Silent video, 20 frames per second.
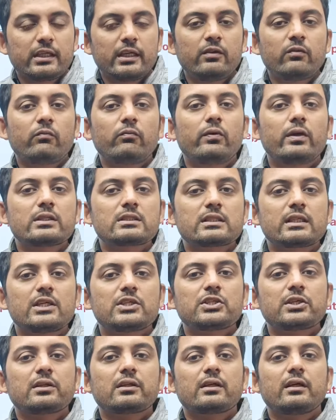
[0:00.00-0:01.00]
in West
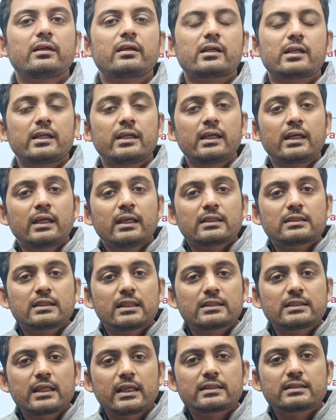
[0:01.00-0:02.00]
Asian countries
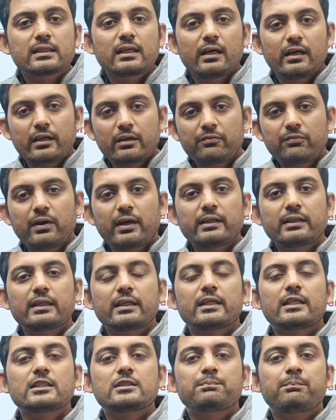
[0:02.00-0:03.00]
such as
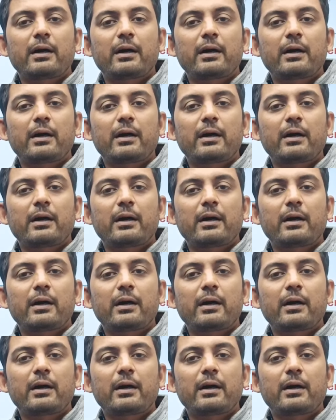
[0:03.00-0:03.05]
refineries,